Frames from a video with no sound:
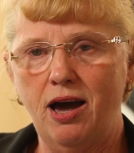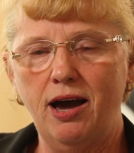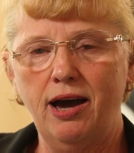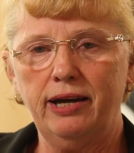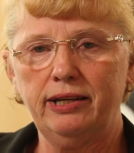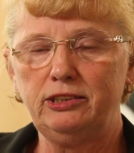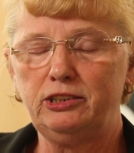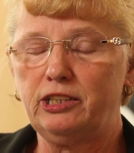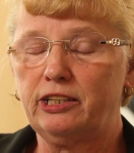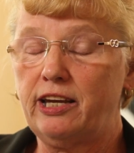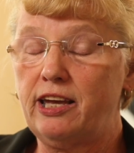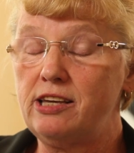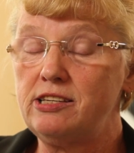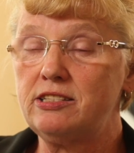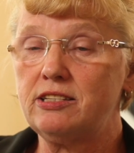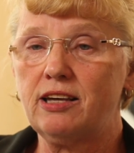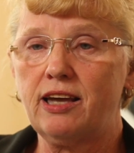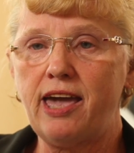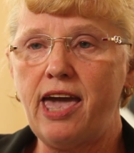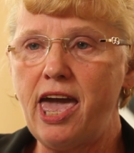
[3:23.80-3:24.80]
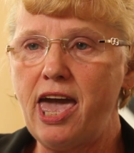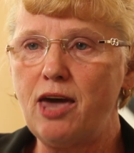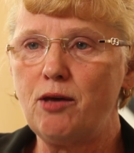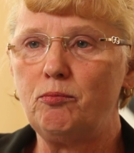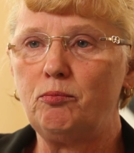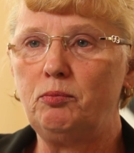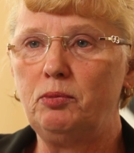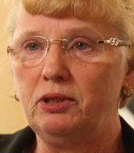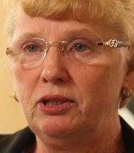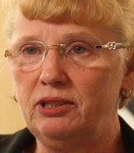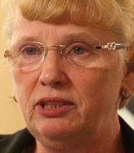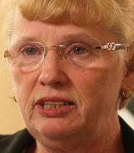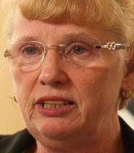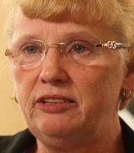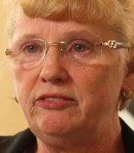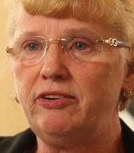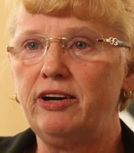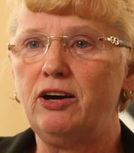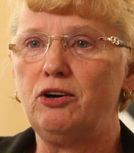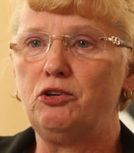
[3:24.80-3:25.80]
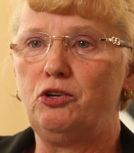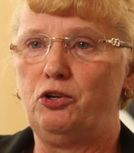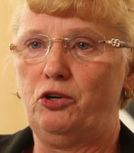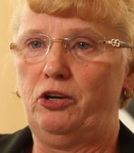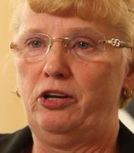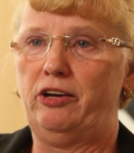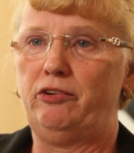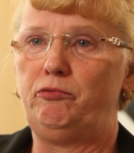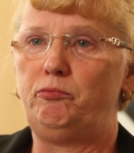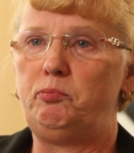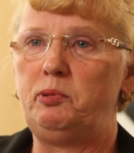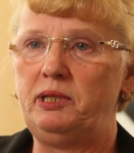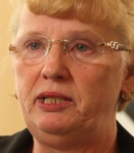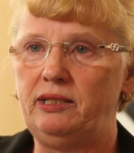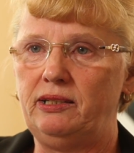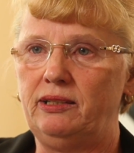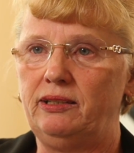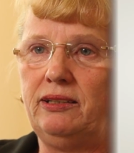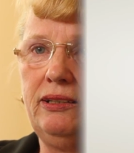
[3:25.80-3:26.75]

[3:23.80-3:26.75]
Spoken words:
I just can't believe how good I've been.